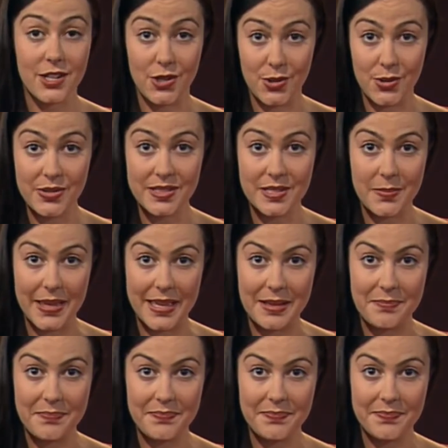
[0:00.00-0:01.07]
used to be.
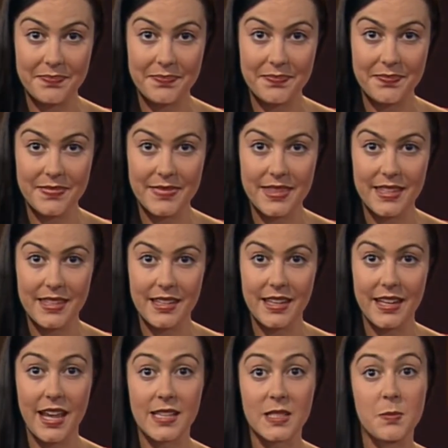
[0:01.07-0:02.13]
It
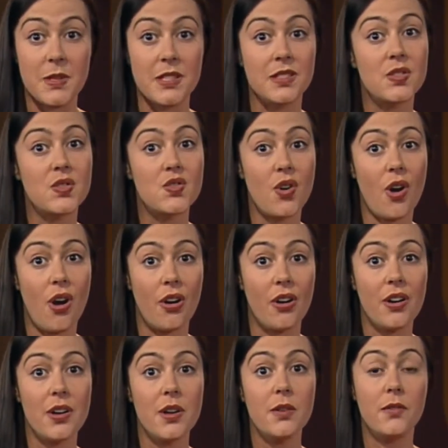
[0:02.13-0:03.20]
has been strong
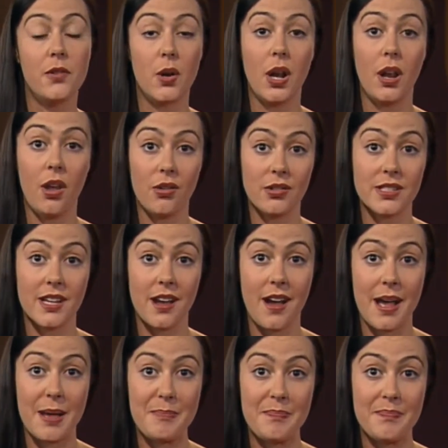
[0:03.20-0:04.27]
for a long
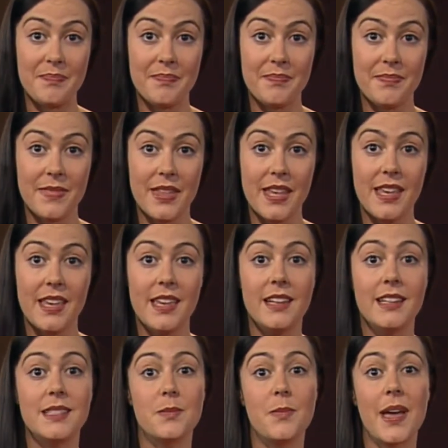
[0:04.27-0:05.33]
time. It
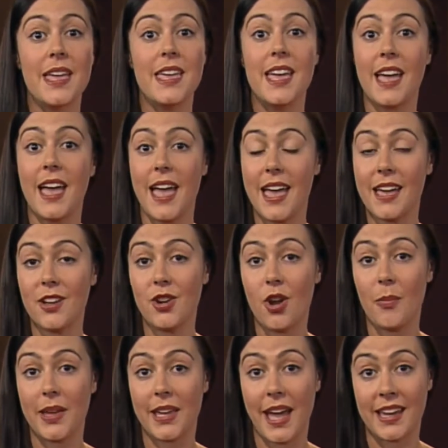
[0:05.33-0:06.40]
is making
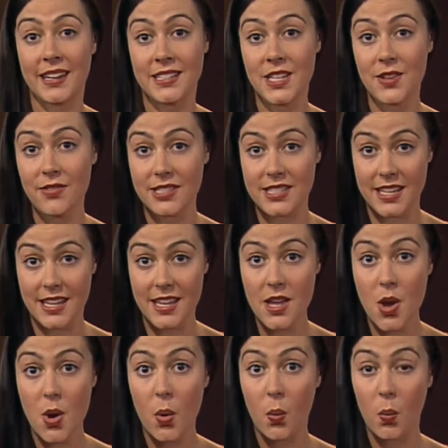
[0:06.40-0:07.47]
economic activity
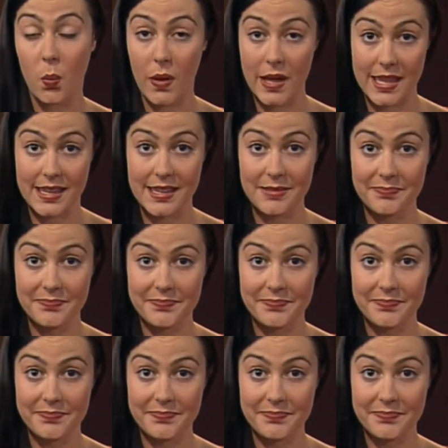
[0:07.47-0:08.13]
weak.